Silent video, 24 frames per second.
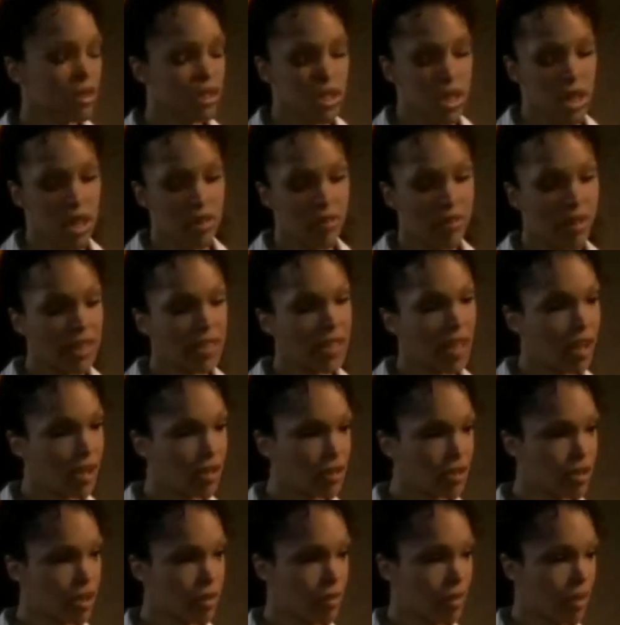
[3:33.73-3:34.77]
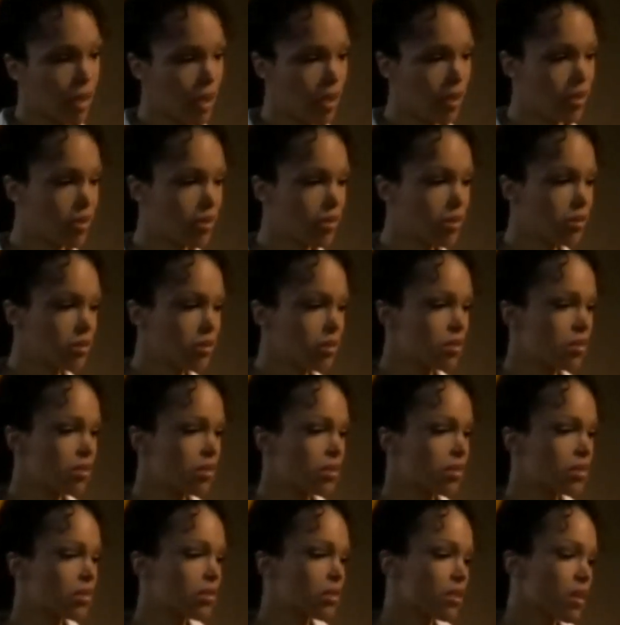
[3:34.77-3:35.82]
Look, Chad, if I tell you something,
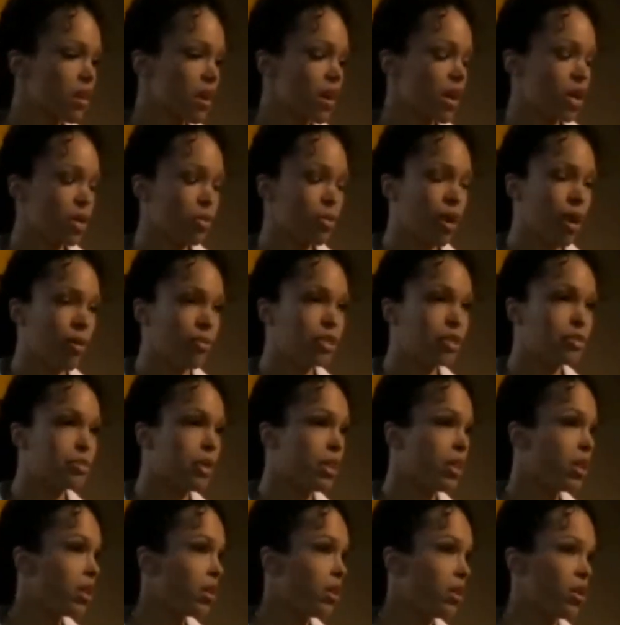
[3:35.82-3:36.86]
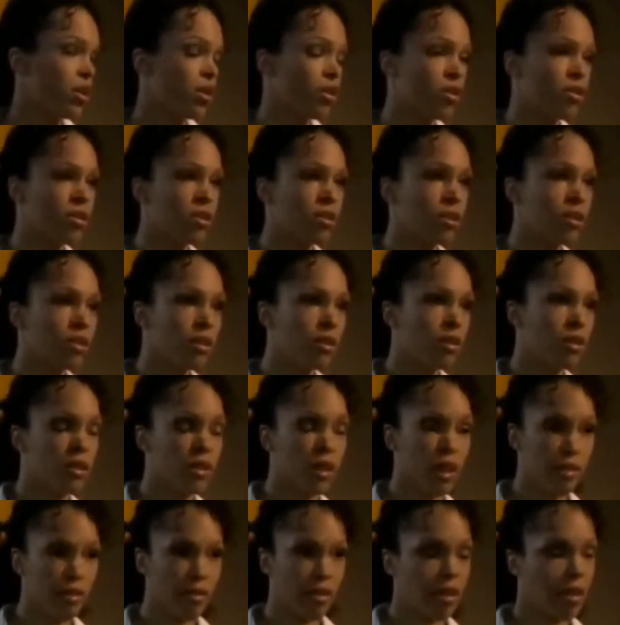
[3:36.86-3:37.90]
can you promise me that you're
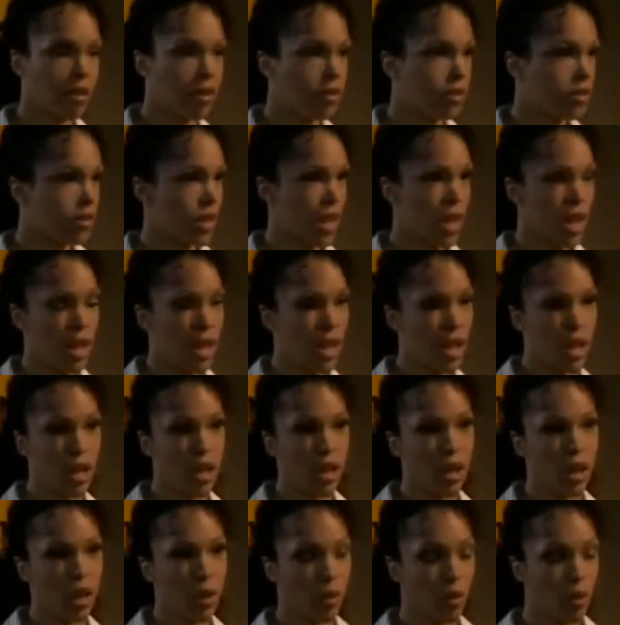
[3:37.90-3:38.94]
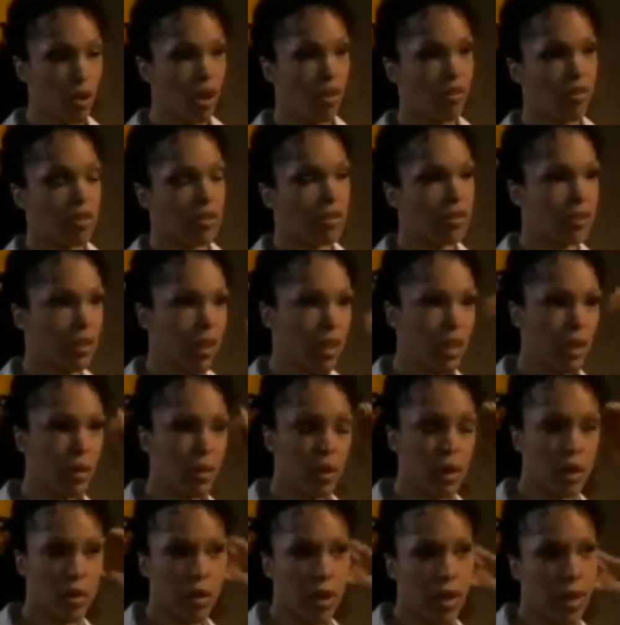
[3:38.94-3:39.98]
never gonna say a word of this to
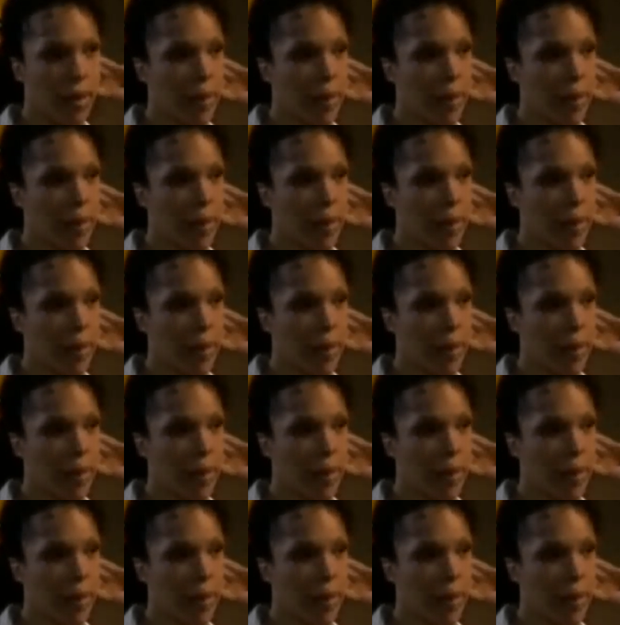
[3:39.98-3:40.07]
anyone,